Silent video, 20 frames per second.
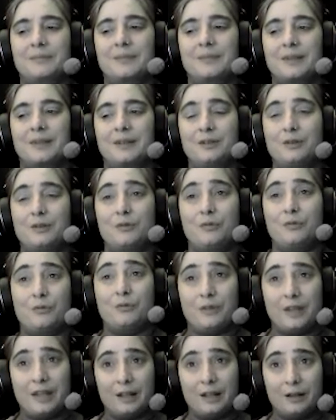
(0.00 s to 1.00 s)
Can you
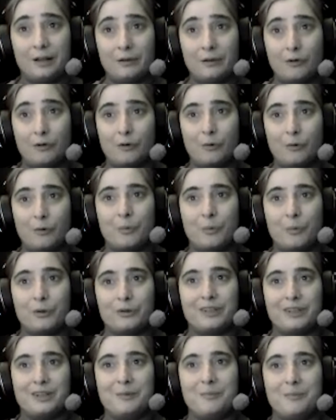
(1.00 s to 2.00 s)
feel your
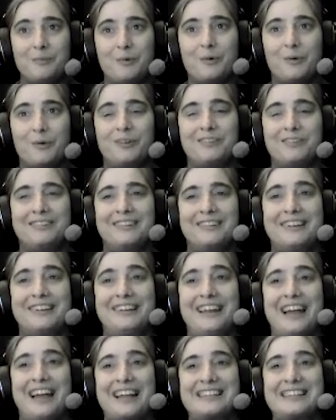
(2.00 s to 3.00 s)
body more
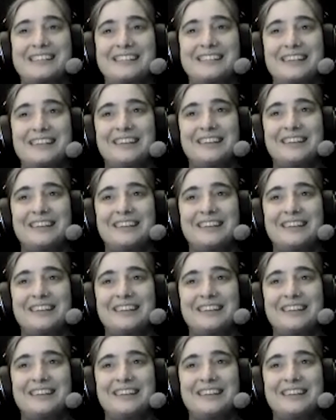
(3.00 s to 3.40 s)
elastic?